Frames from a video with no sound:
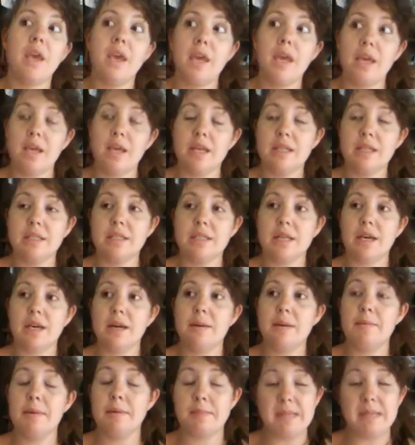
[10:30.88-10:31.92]
And
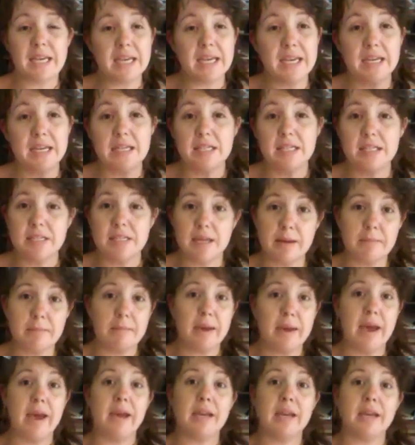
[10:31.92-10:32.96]
I'm taking a step
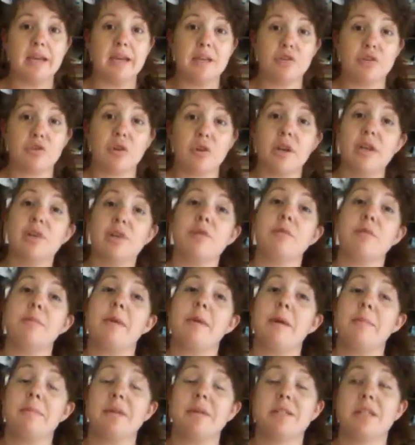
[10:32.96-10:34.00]
back and trying to
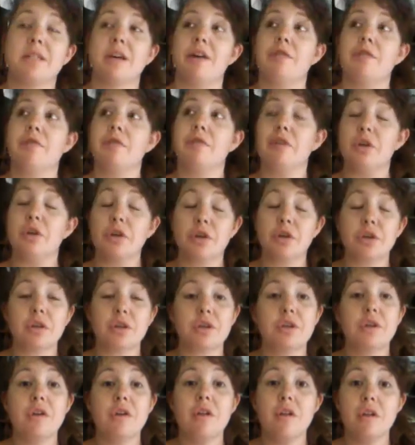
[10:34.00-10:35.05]
remind myself, look,
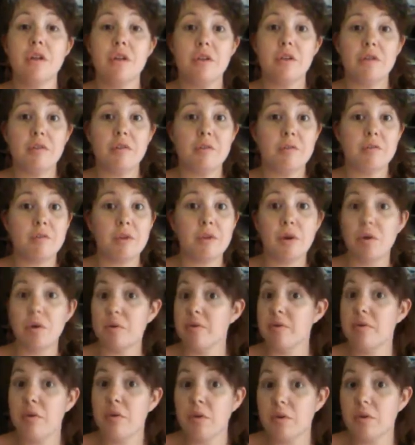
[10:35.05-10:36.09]
they're
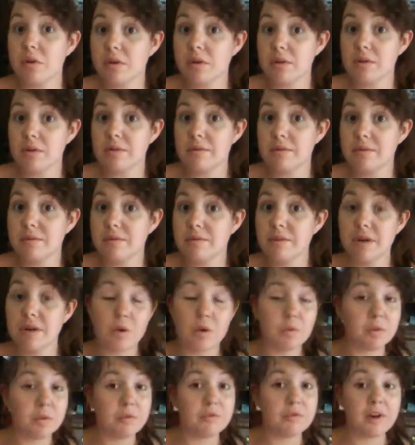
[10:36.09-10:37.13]
only 4, they're
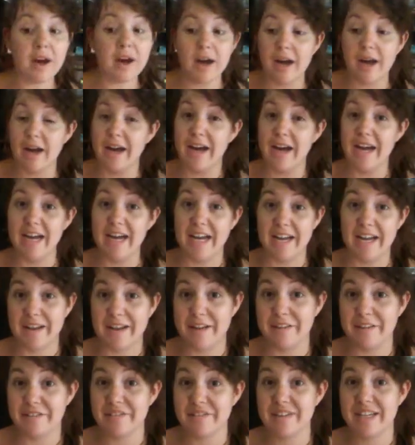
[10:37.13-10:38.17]
only 5.
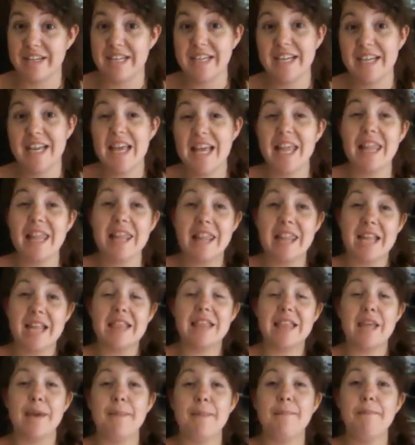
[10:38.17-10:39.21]

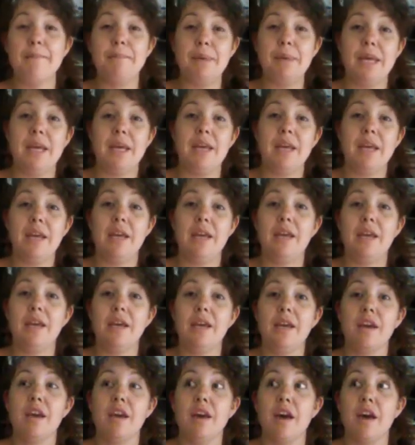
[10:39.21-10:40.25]
Let them be
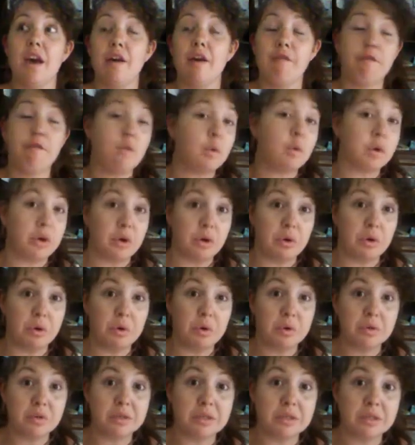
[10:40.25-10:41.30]
a 4-year
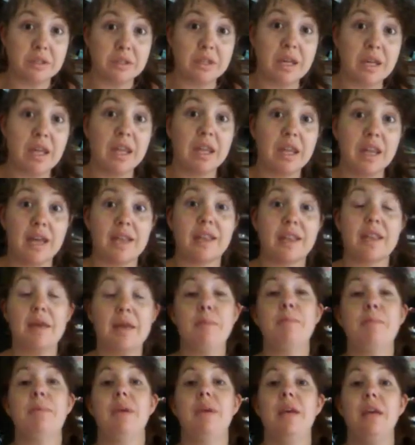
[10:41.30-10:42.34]
old, let
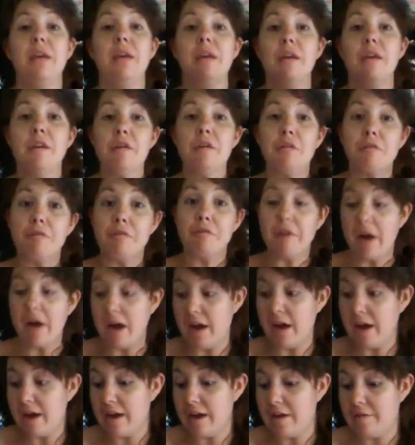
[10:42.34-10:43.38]
them be
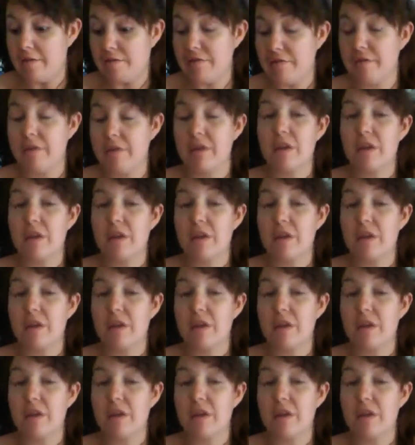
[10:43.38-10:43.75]
5.